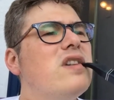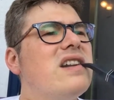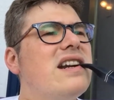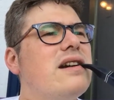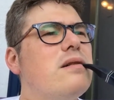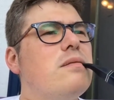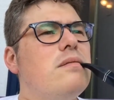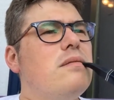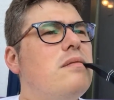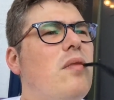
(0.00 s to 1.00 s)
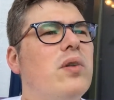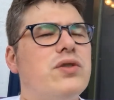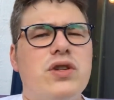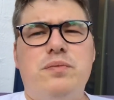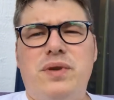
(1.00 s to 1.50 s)
Actually, oh,
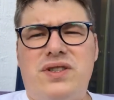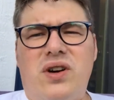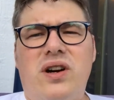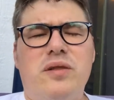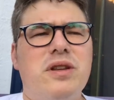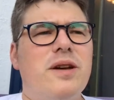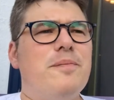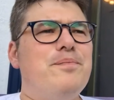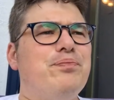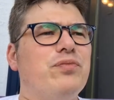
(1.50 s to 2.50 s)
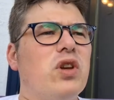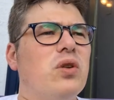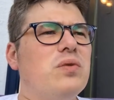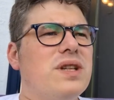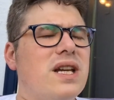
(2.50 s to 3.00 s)
it's just bizarre to me that
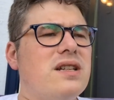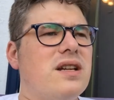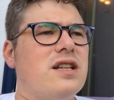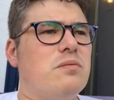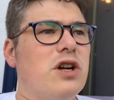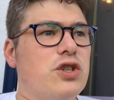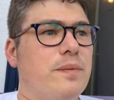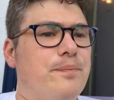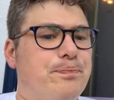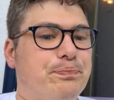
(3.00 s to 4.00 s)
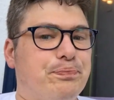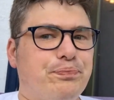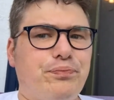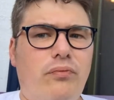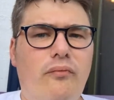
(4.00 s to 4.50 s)
you don't taste as much,
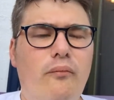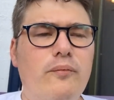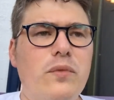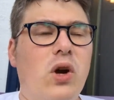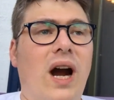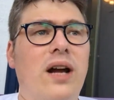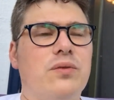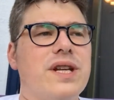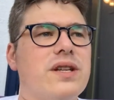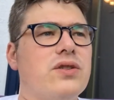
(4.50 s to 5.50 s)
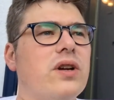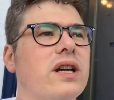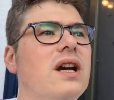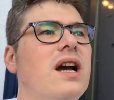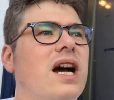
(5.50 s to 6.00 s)
or I don't taste,
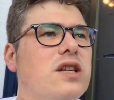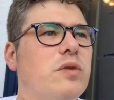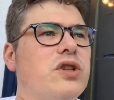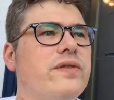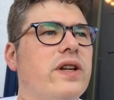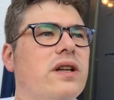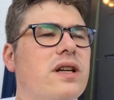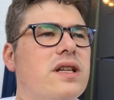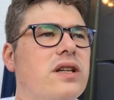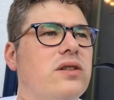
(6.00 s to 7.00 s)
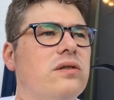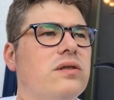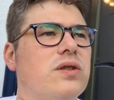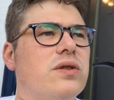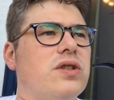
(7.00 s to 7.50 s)
sorry, as much of it as I
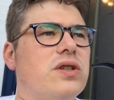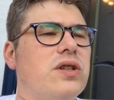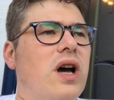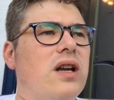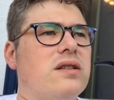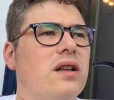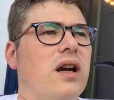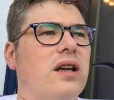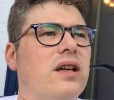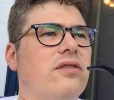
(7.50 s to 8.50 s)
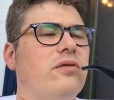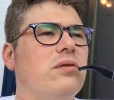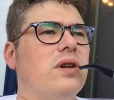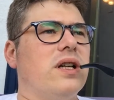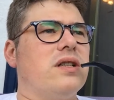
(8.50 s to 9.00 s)
do. So it's just not as Latakia
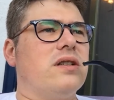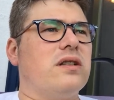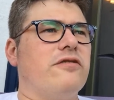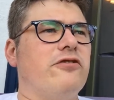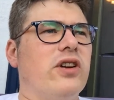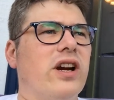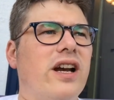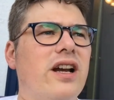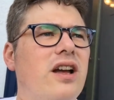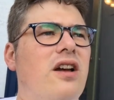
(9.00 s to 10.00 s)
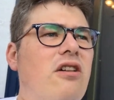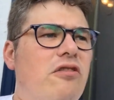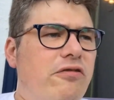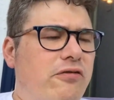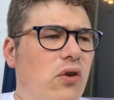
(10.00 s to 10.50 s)
forward. It's just a very
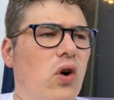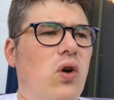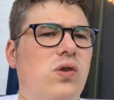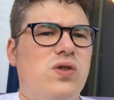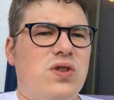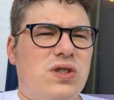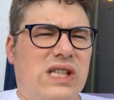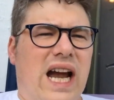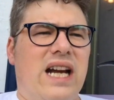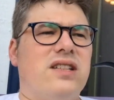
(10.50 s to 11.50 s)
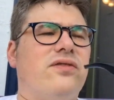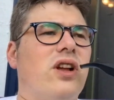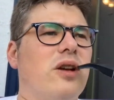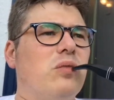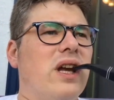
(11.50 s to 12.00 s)
full,
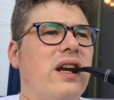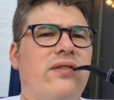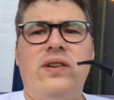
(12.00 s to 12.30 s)
satisfying blend.